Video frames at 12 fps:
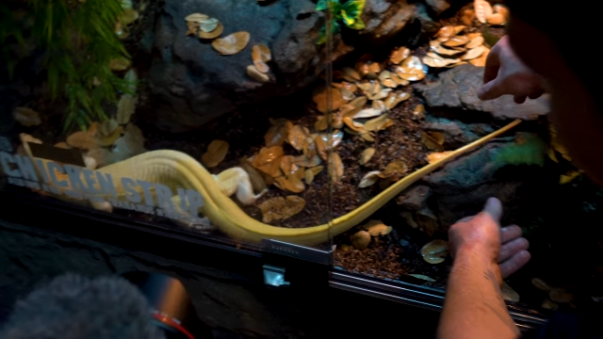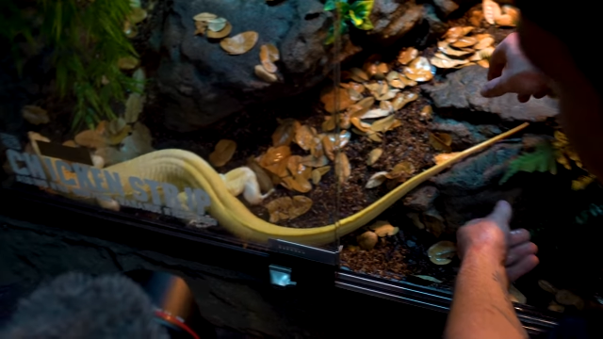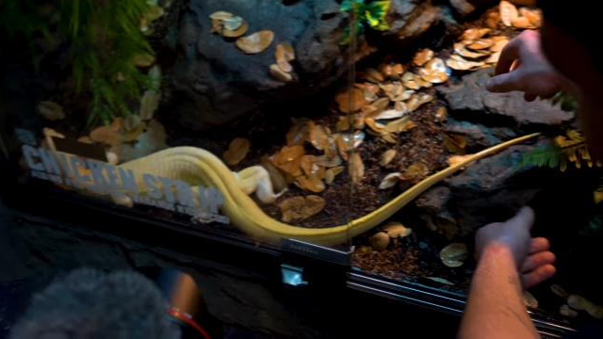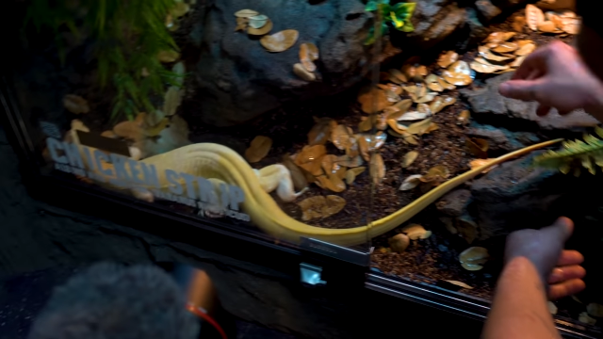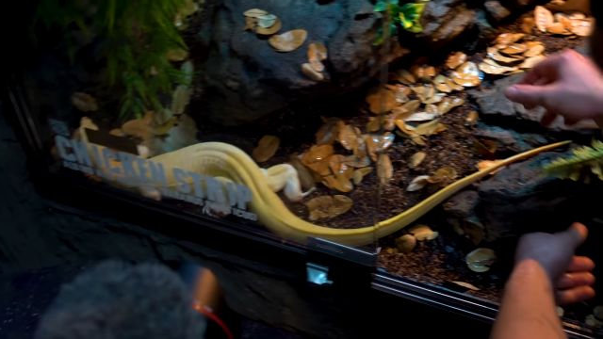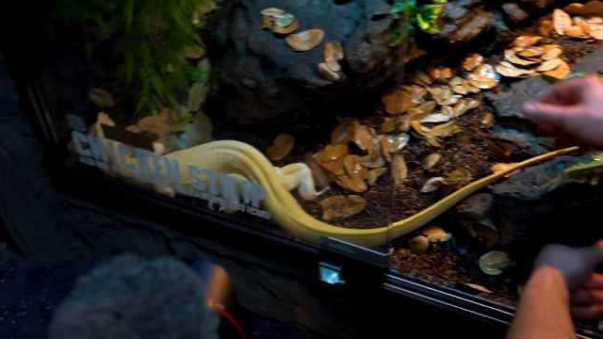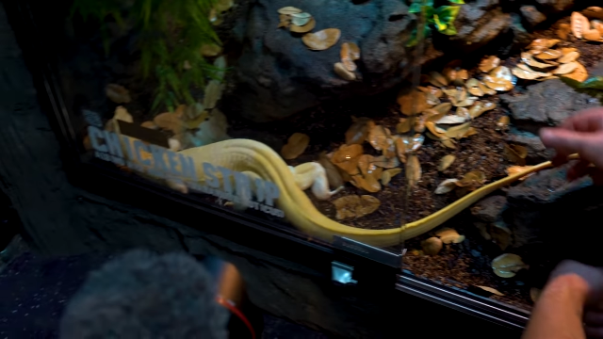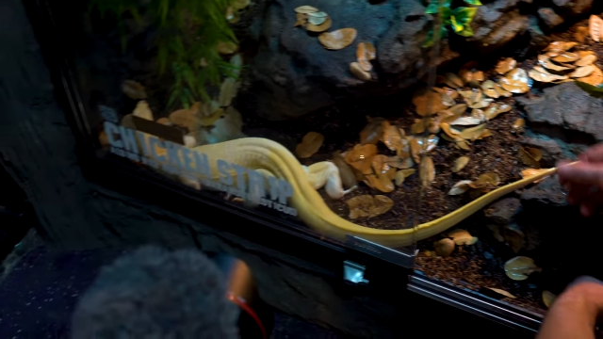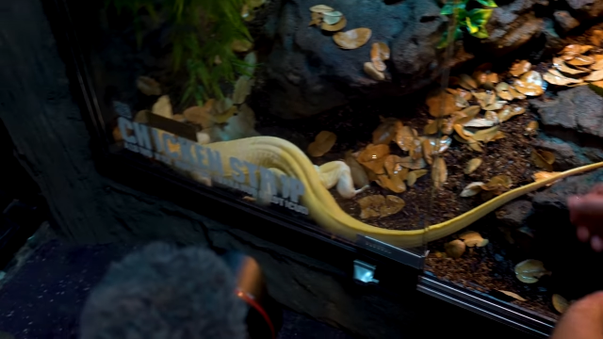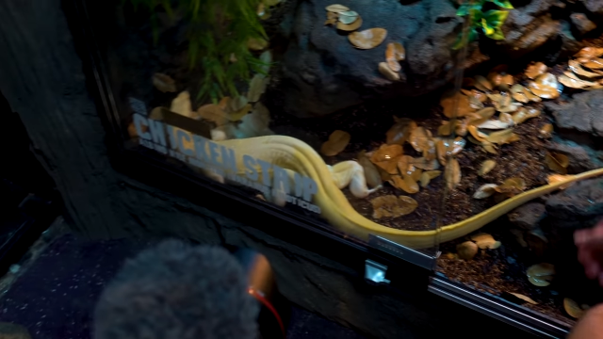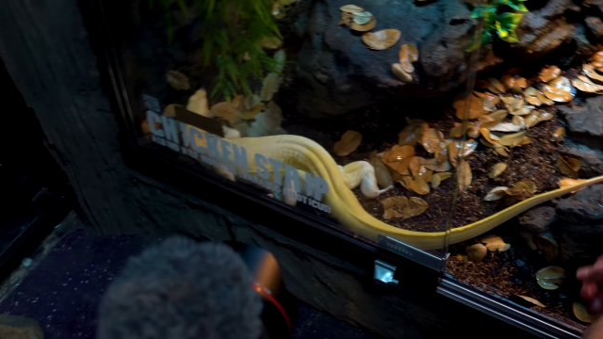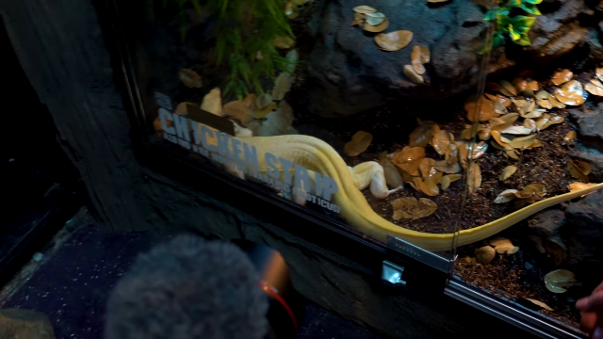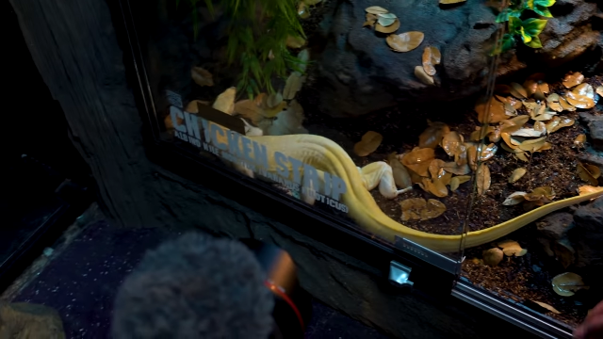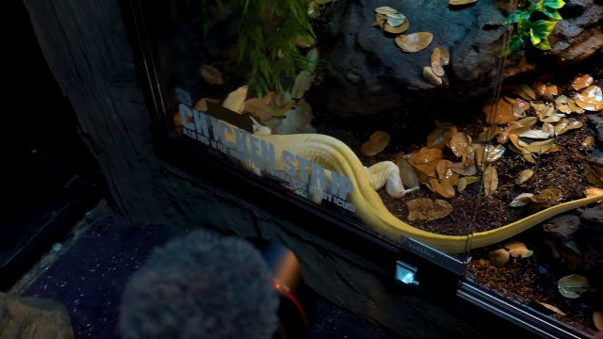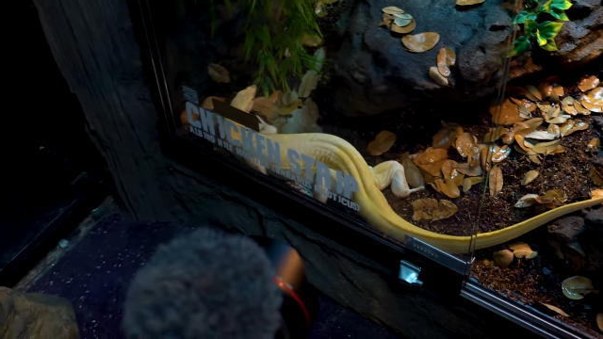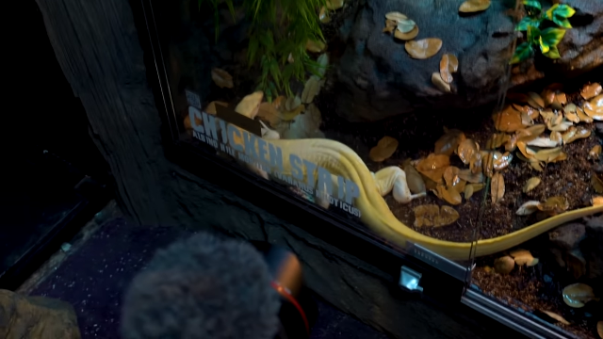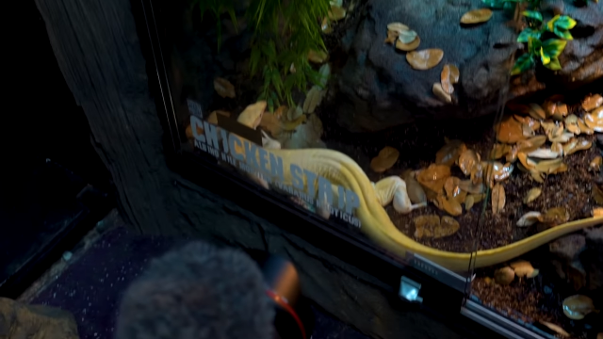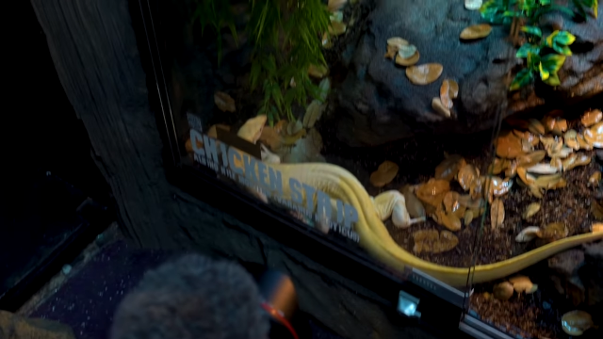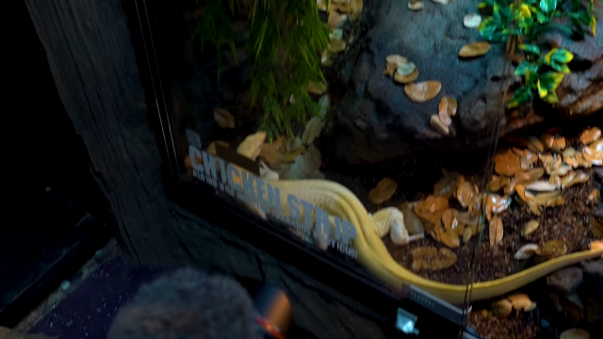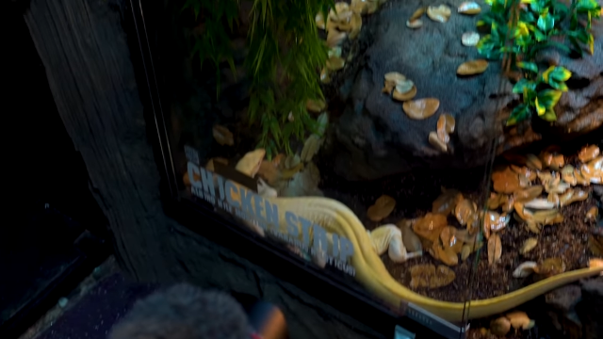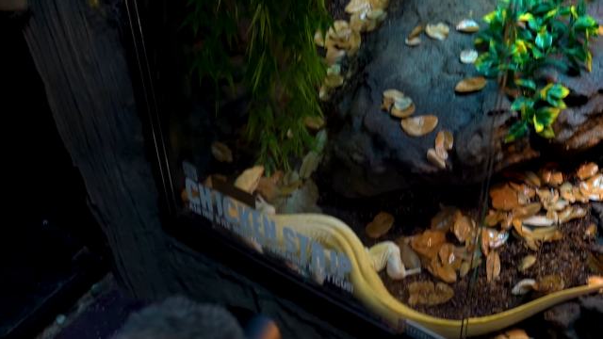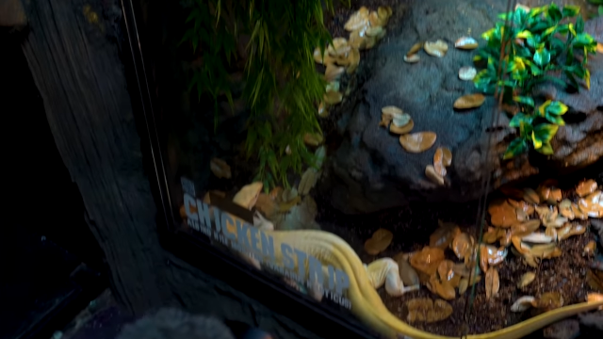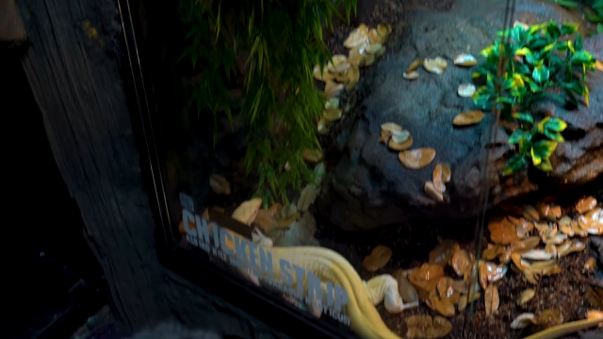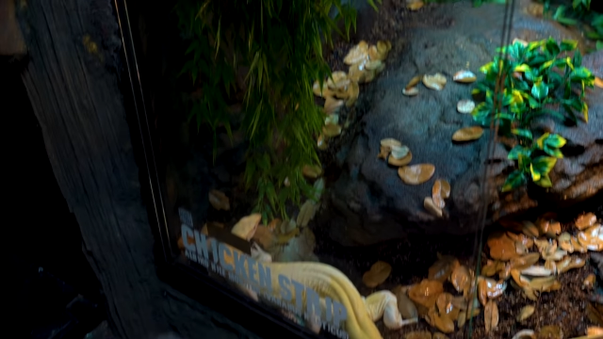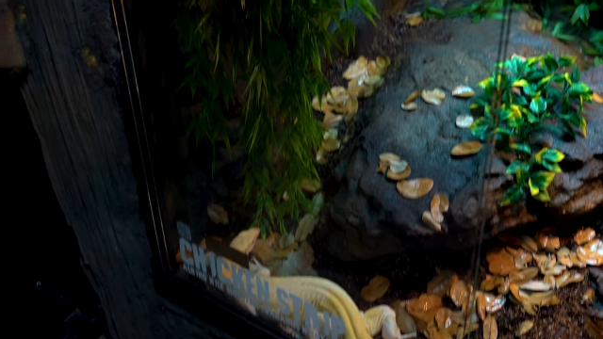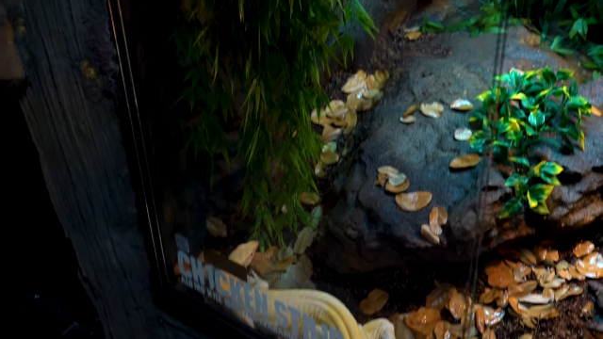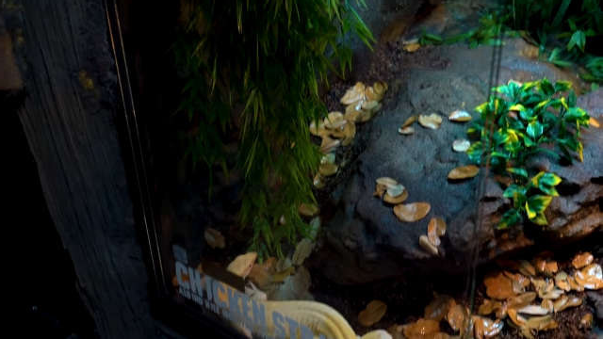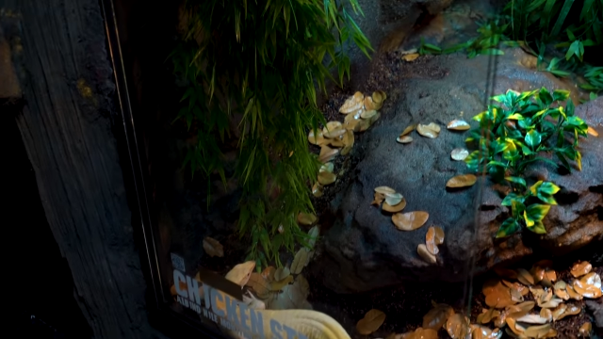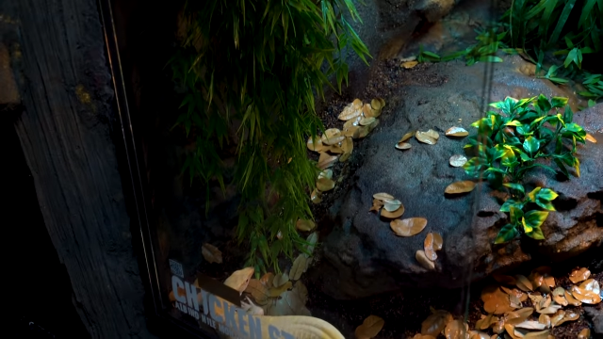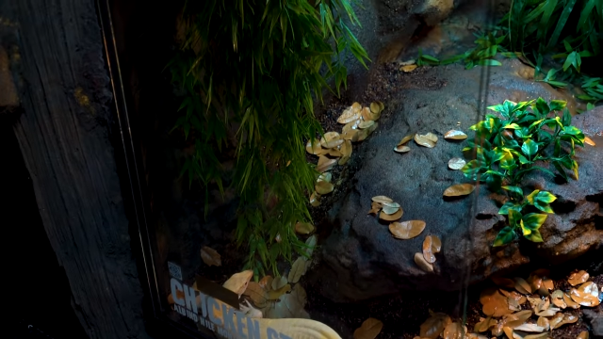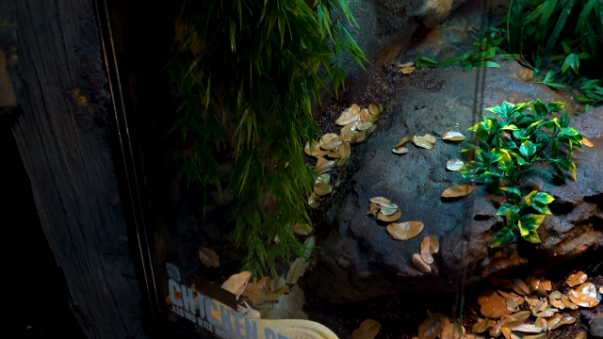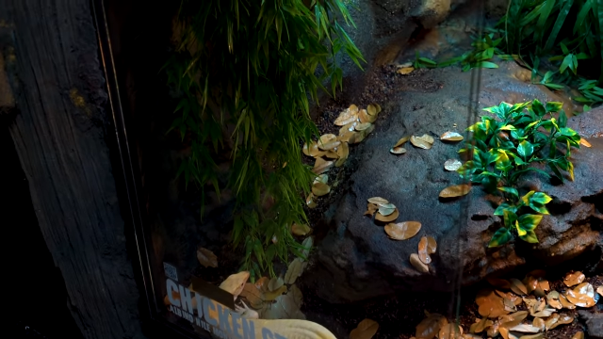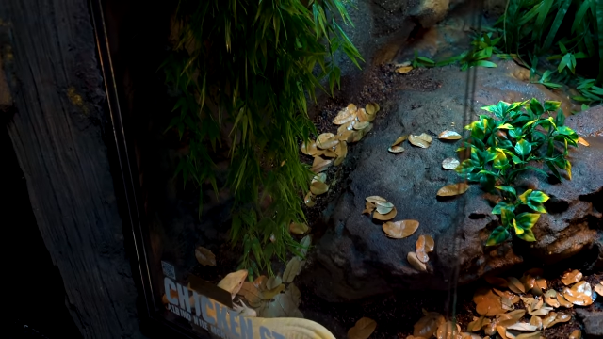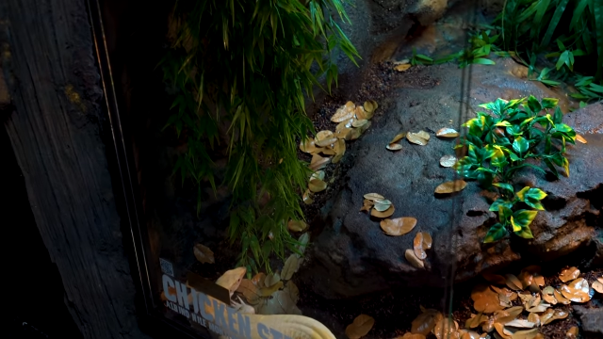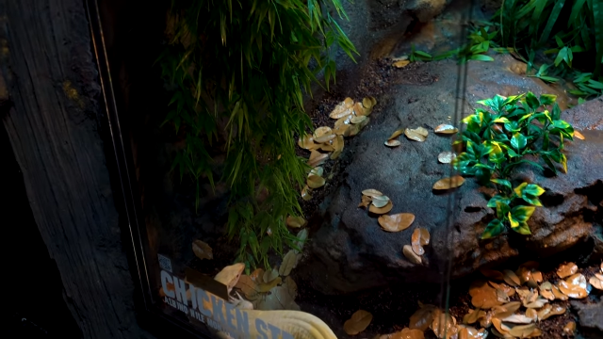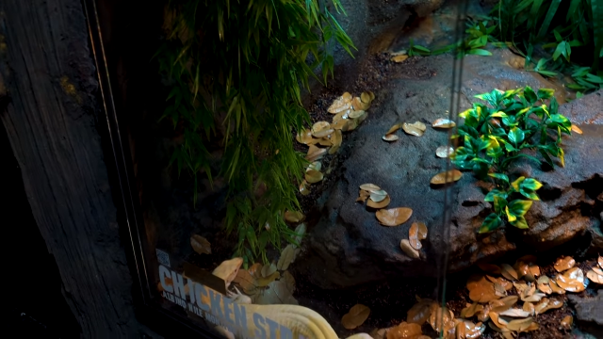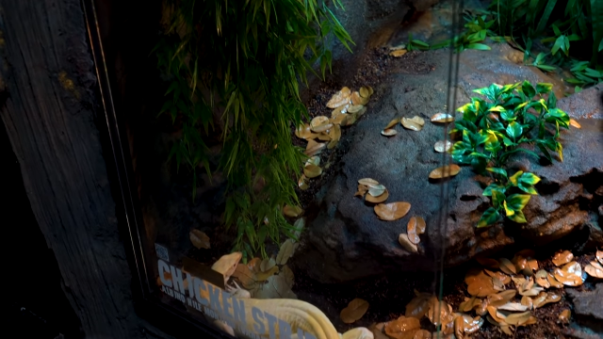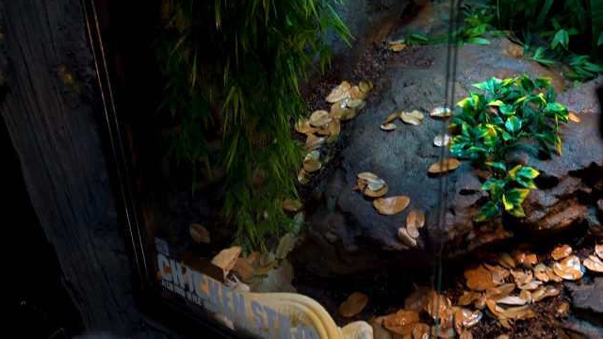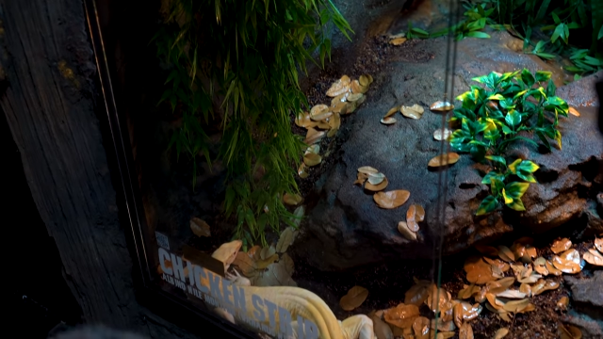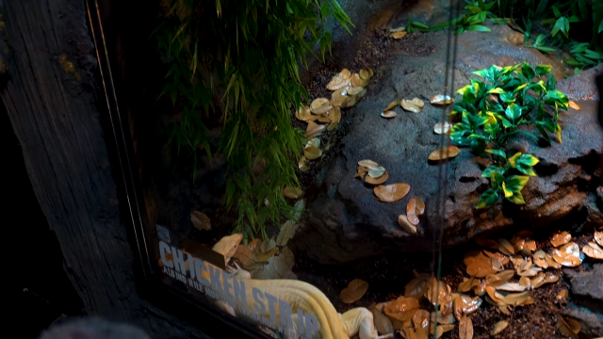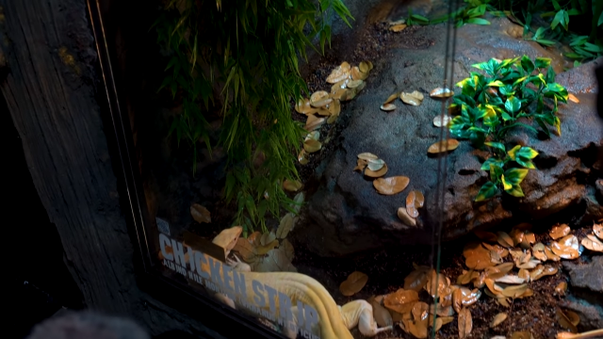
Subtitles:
[unreadable: no face in view]